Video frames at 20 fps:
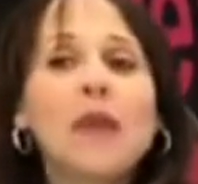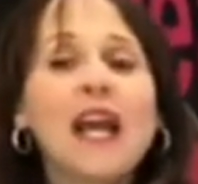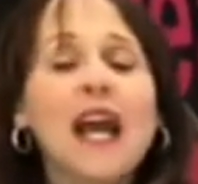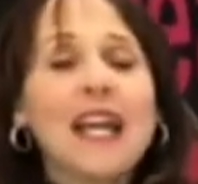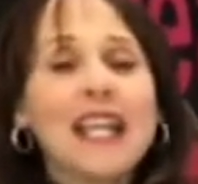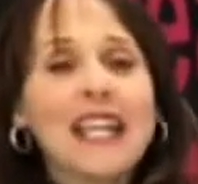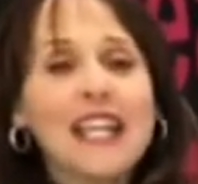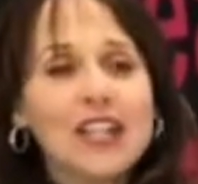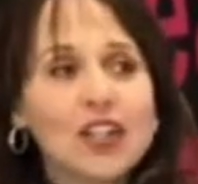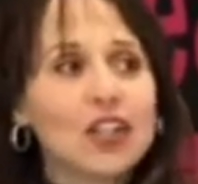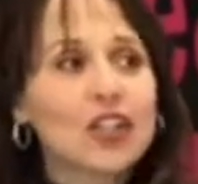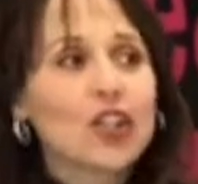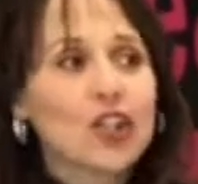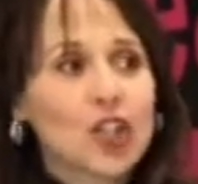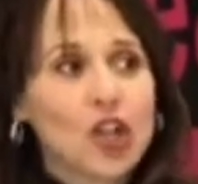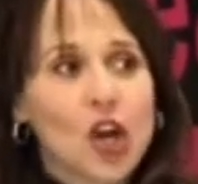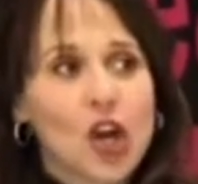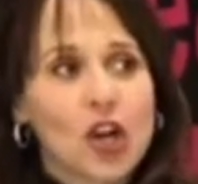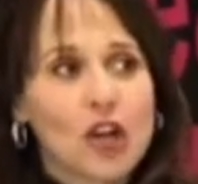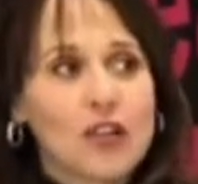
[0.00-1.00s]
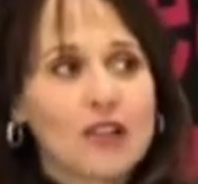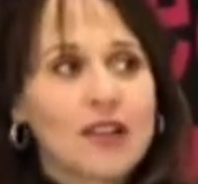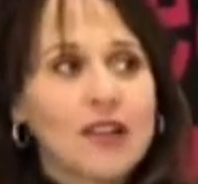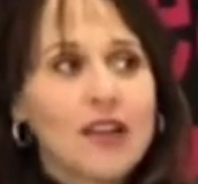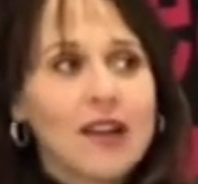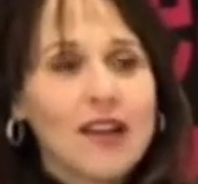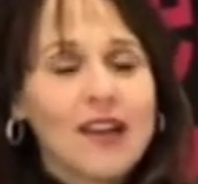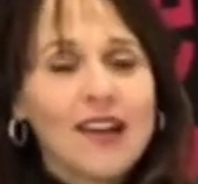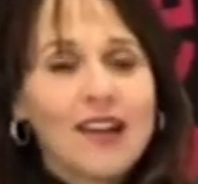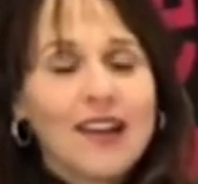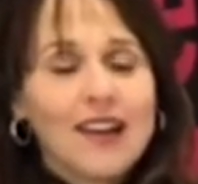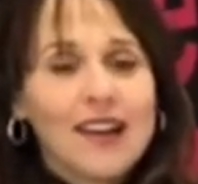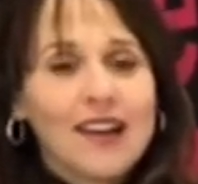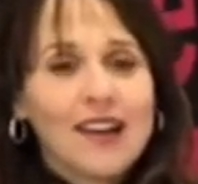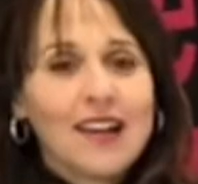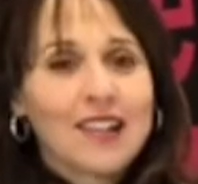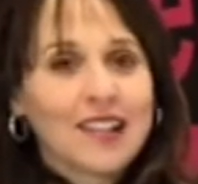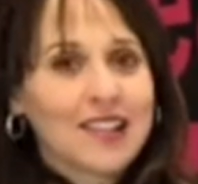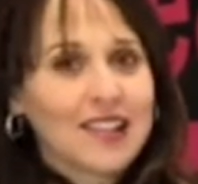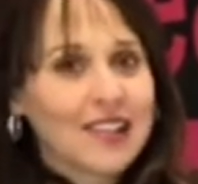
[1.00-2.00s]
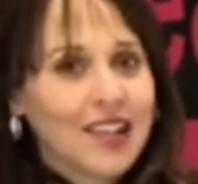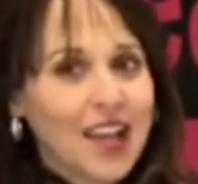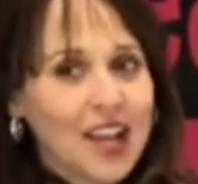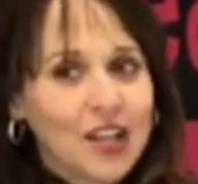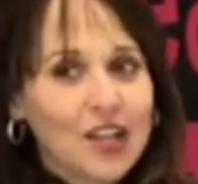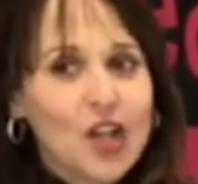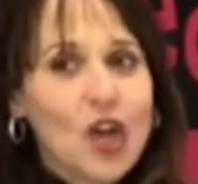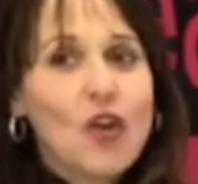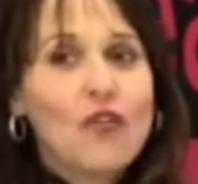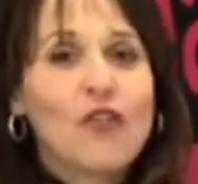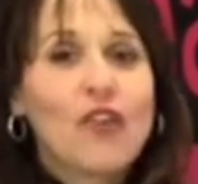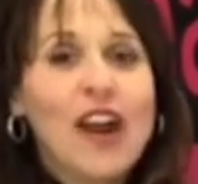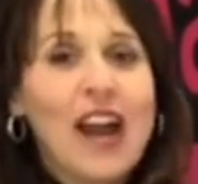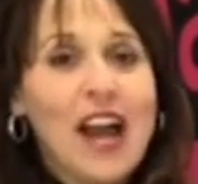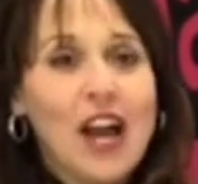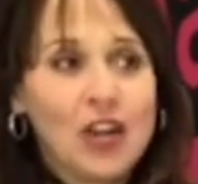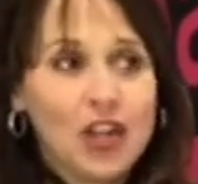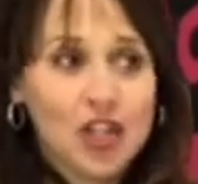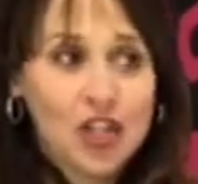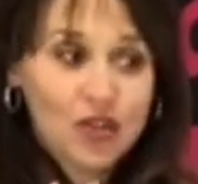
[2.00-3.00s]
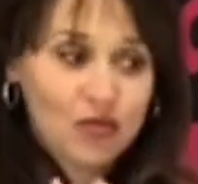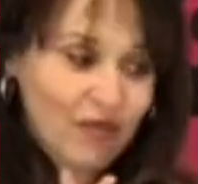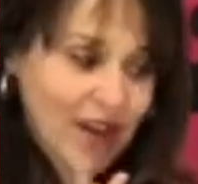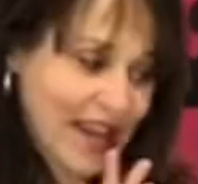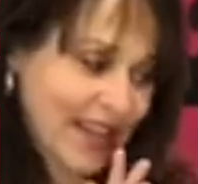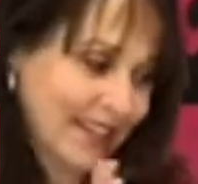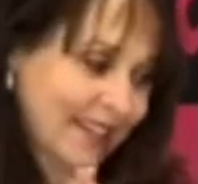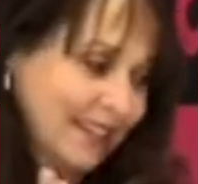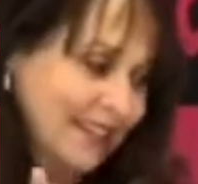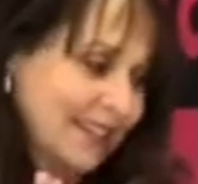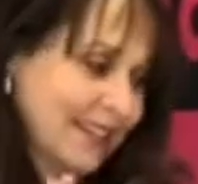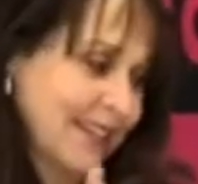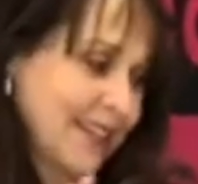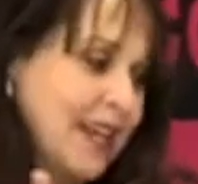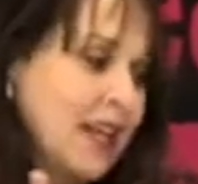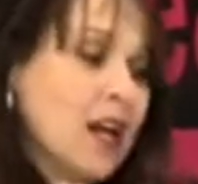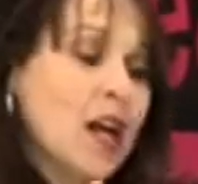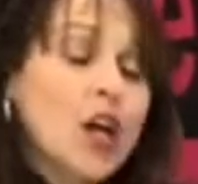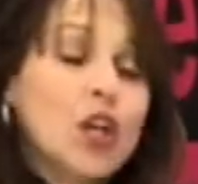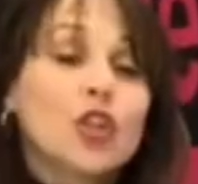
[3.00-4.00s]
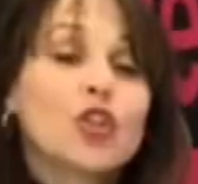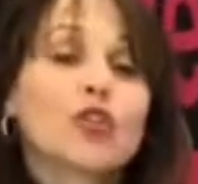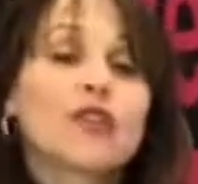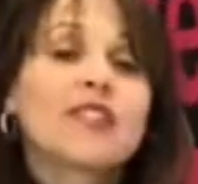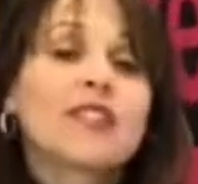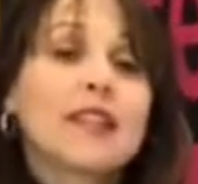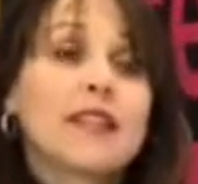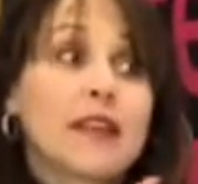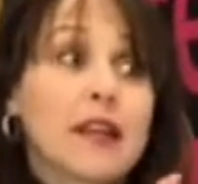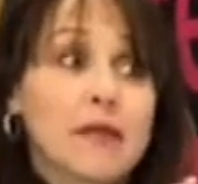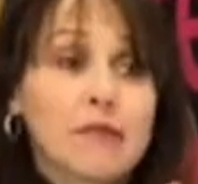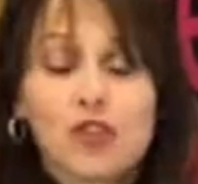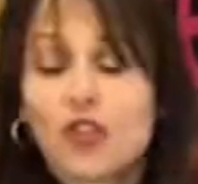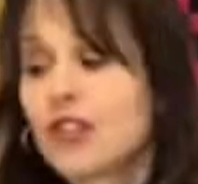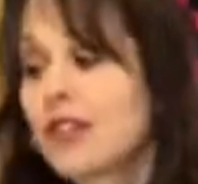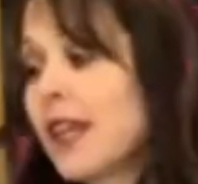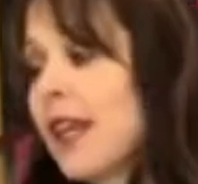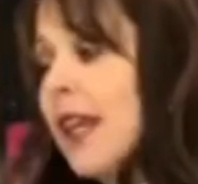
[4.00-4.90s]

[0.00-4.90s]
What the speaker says: me I need to start a site for how to dress. You'll see that I'm just